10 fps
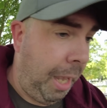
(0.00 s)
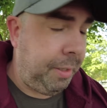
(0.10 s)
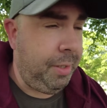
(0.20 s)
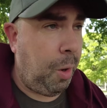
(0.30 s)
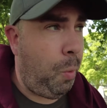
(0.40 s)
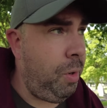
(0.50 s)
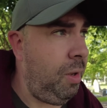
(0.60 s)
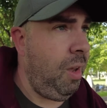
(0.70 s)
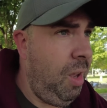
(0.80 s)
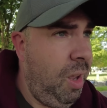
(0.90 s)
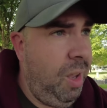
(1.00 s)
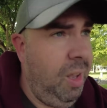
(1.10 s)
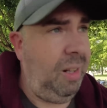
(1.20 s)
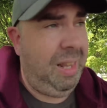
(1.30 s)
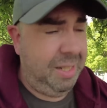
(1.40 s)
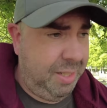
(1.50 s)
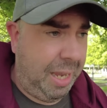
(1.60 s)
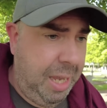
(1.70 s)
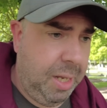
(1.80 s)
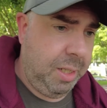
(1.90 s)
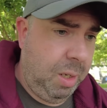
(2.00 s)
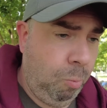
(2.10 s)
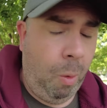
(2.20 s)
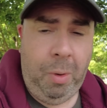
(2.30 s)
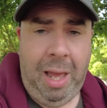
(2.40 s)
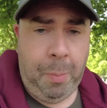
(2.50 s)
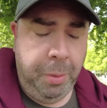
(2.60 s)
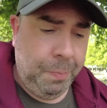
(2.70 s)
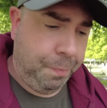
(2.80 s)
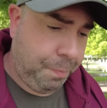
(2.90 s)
So let's see what will happen.